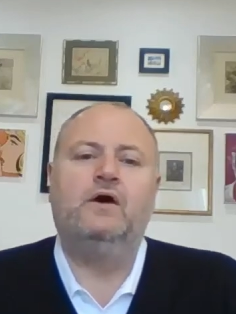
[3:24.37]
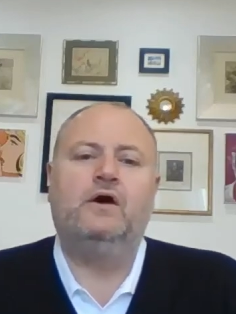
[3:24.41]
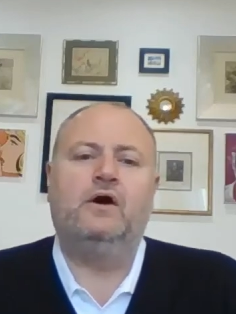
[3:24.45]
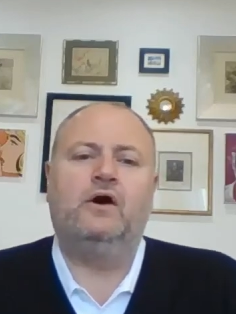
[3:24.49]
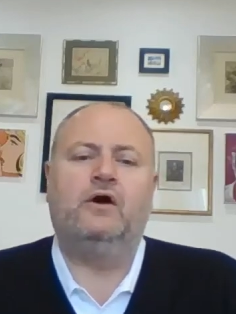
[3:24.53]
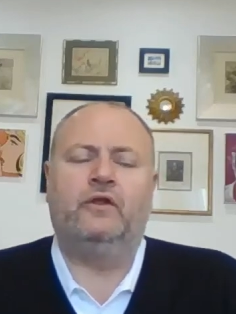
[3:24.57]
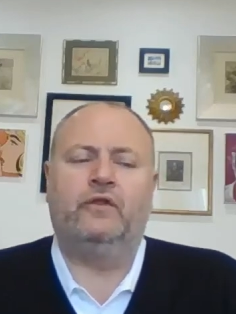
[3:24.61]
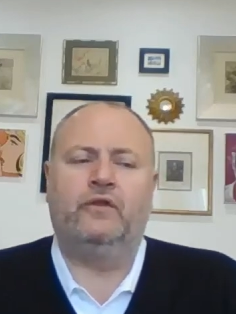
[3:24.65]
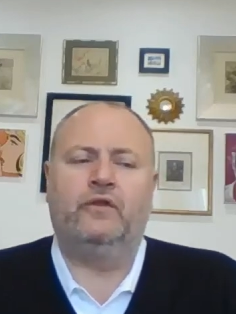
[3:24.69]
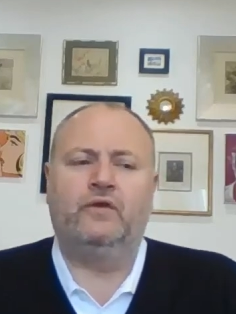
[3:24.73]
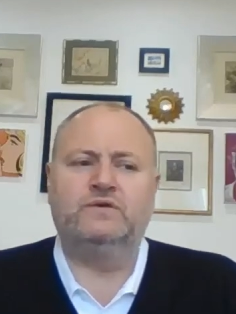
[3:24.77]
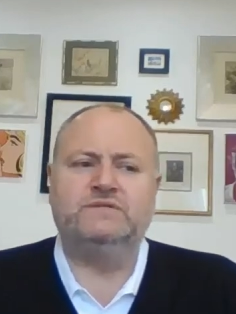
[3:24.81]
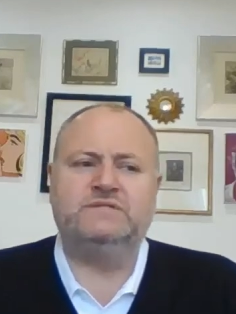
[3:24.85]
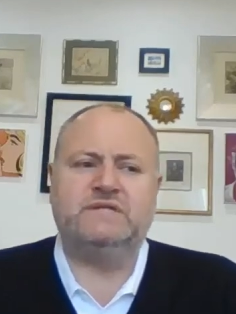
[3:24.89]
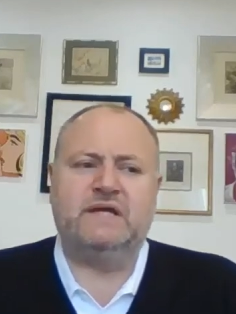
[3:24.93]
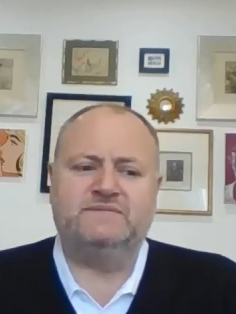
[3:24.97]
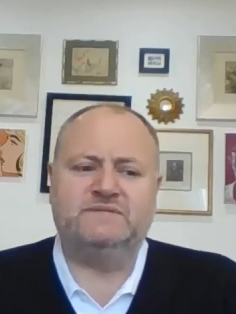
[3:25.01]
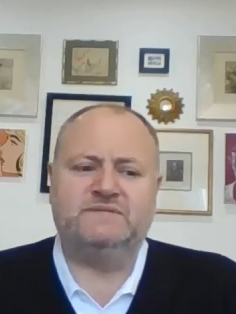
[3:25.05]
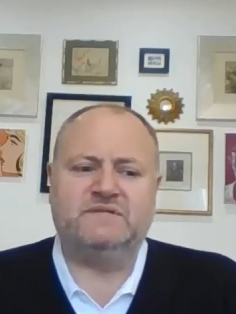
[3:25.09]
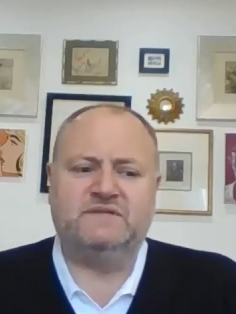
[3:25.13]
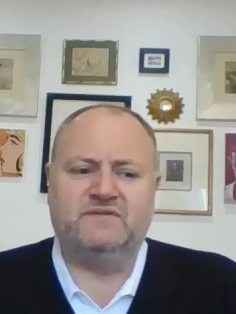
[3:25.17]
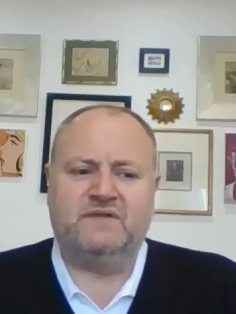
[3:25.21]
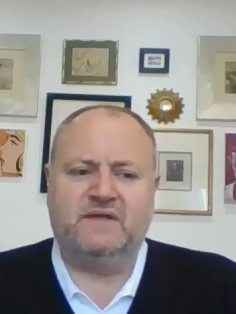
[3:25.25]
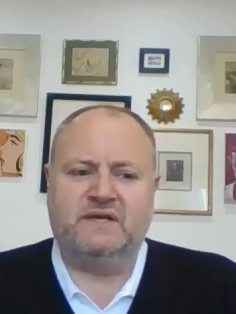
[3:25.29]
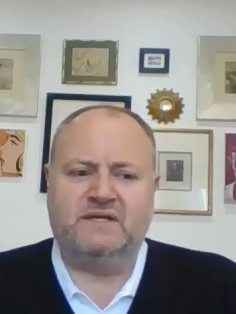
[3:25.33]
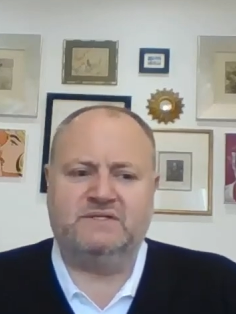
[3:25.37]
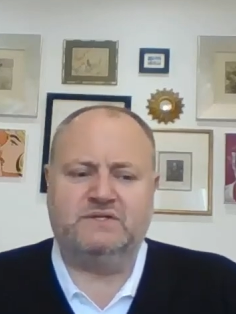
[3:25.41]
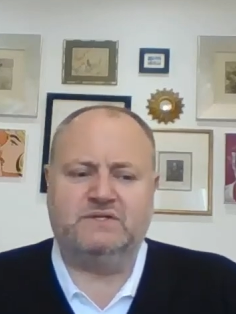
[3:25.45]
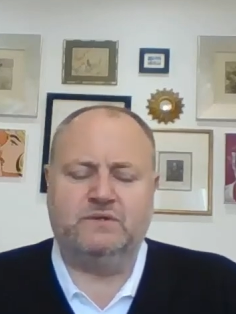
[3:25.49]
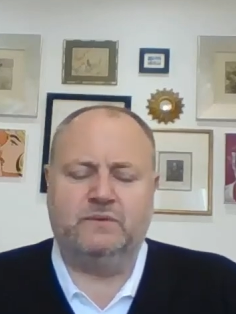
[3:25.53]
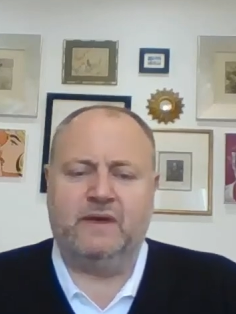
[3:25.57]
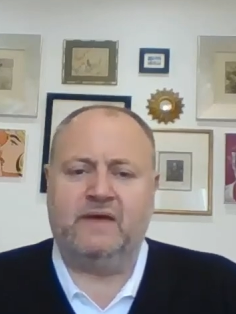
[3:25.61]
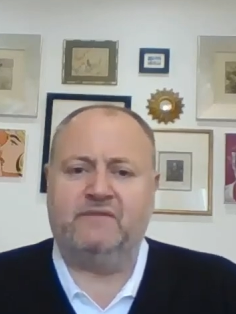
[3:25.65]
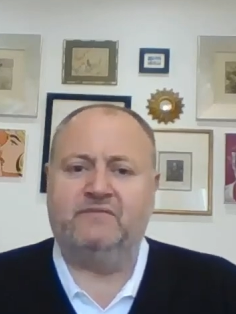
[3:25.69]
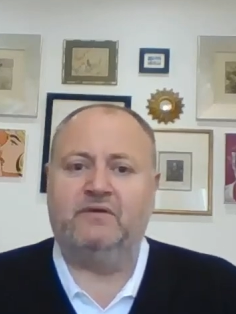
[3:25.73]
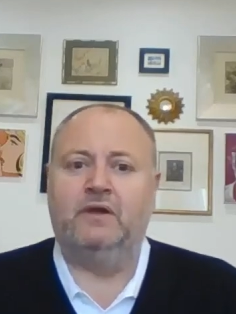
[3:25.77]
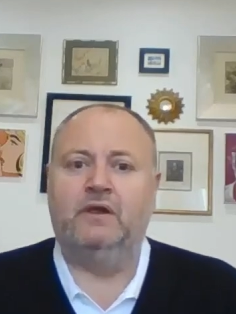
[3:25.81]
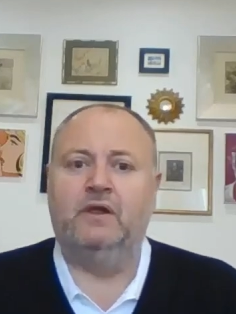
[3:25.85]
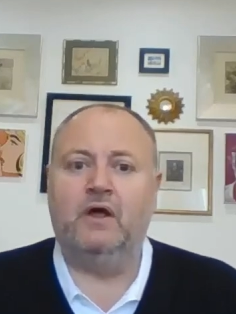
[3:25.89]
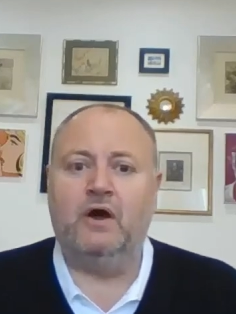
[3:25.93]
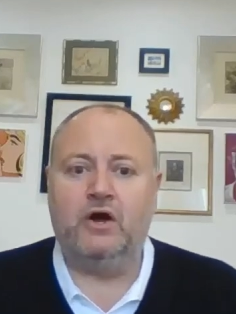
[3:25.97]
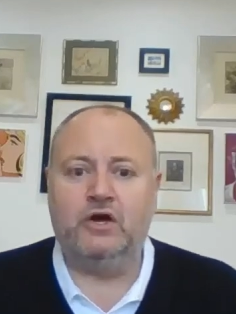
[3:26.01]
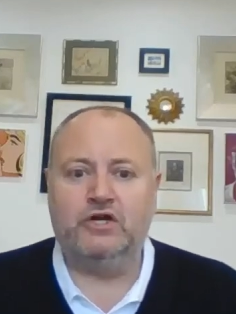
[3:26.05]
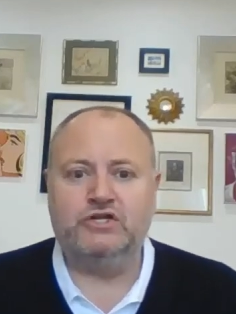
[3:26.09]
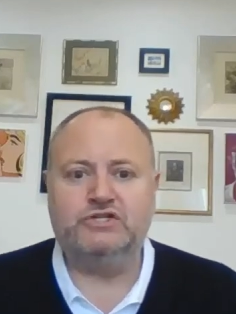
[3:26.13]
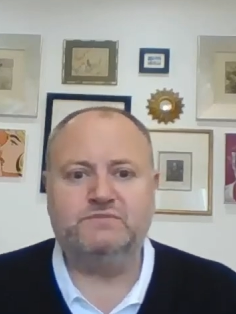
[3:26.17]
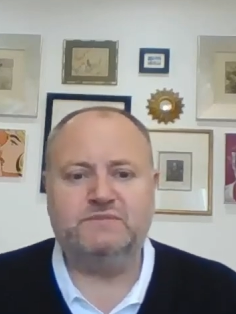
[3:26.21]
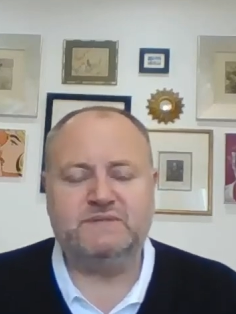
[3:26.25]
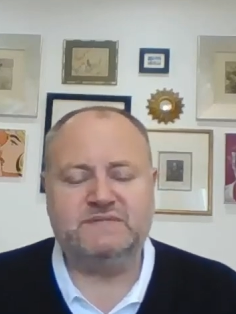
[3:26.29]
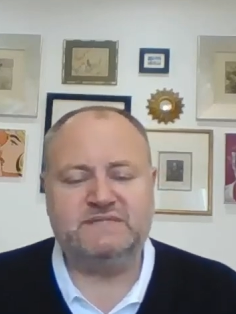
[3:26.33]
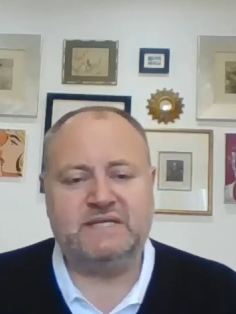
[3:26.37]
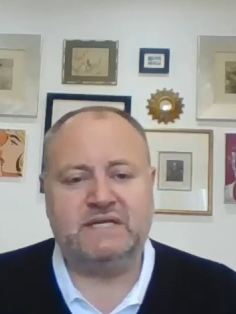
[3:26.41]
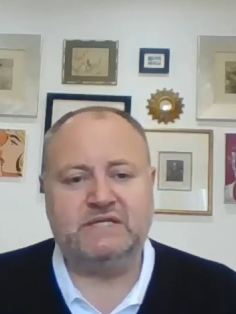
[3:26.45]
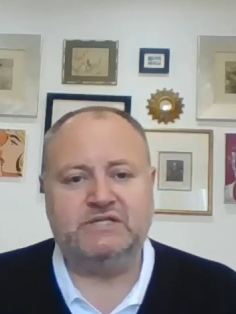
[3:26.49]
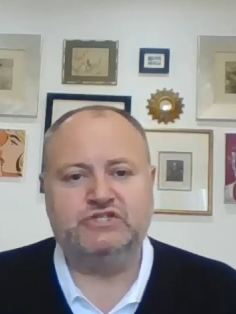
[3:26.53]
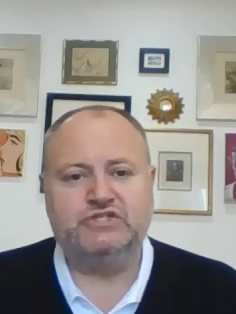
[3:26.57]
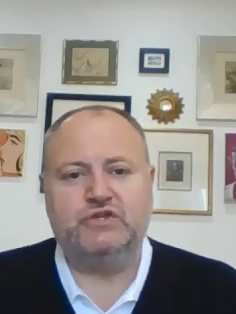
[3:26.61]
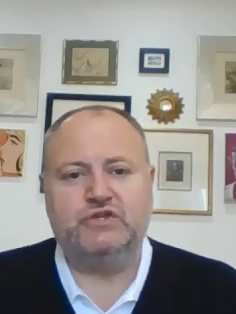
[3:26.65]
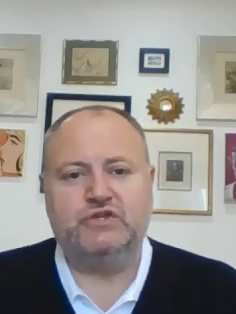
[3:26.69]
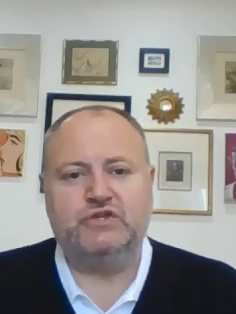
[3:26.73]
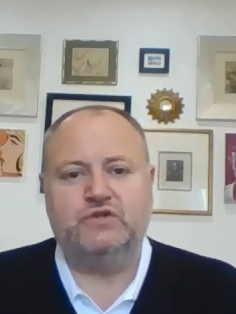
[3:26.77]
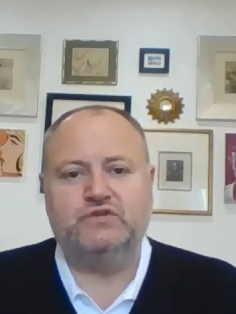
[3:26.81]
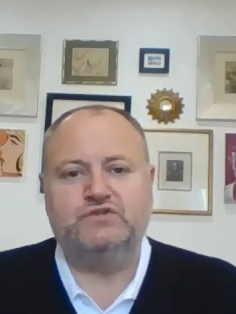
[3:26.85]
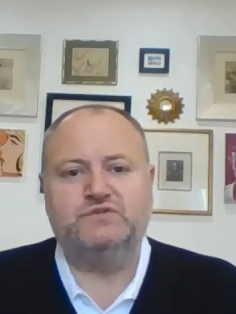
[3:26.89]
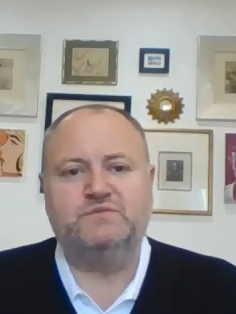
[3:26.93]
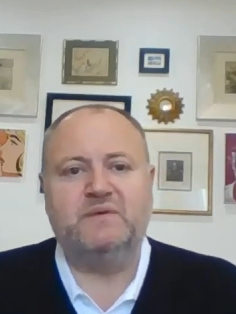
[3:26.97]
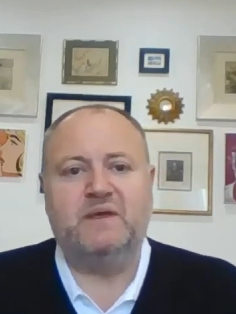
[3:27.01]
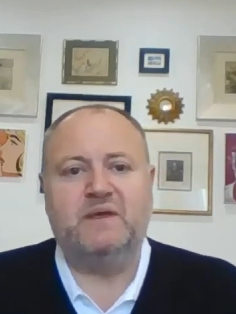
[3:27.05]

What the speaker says: all of those types of things. So we have a large percentage of those